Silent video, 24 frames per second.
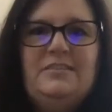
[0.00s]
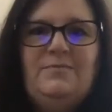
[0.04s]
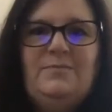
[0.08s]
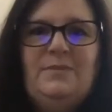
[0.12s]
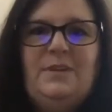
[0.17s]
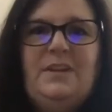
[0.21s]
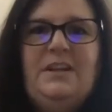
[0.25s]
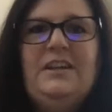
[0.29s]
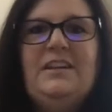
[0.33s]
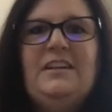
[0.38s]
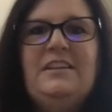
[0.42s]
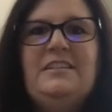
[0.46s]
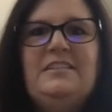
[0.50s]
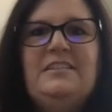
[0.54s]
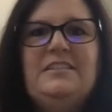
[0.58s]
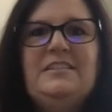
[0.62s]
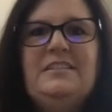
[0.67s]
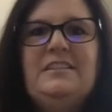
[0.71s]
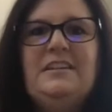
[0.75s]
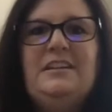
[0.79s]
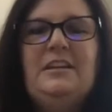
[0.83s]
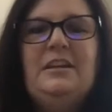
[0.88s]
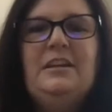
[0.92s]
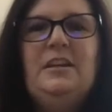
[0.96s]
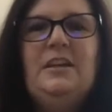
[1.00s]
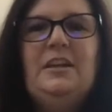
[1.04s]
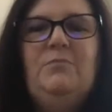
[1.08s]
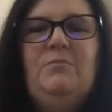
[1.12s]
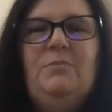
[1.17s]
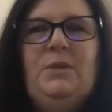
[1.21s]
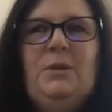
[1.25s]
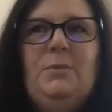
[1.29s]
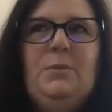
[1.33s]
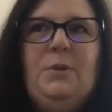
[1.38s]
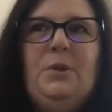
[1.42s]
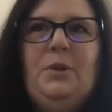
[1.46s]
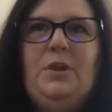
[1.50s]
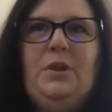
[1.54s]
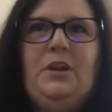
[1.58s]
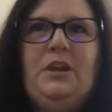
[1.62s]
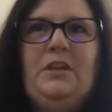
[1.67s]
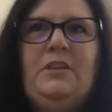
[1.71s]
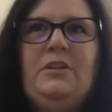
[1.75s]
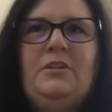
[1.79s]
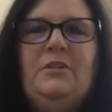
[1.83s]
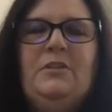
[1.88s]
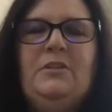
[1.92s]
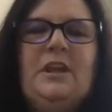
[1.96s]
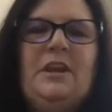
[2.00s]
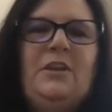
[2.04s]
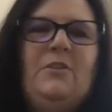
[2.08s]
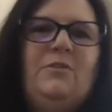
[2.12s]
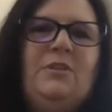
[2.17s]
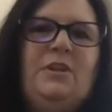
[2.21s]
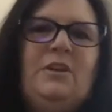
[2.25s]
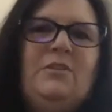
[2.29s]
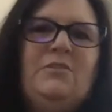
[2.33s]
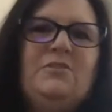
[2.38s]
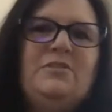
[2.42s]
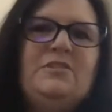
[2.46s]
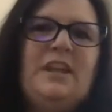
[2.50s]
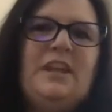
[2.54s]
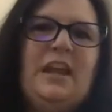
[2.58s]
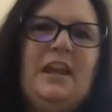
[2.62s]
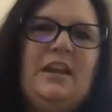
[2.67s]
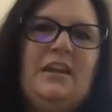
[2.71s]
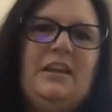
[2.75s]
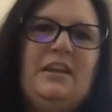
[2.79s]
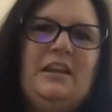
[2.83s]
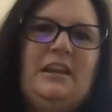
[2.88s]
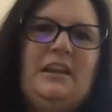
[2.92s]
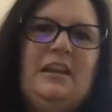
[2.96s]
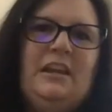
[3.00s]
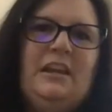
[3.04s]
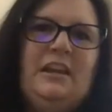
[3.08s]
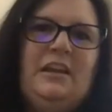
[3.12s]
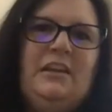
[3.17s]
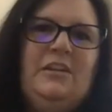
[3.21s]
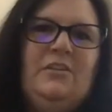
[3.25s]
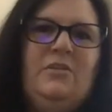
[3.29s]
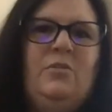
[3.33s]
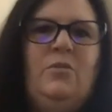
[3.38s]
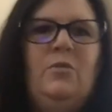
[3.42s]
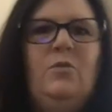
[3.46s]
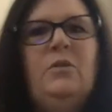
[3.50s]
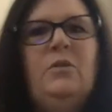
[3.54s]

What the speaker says: because people, either they don't understand it, or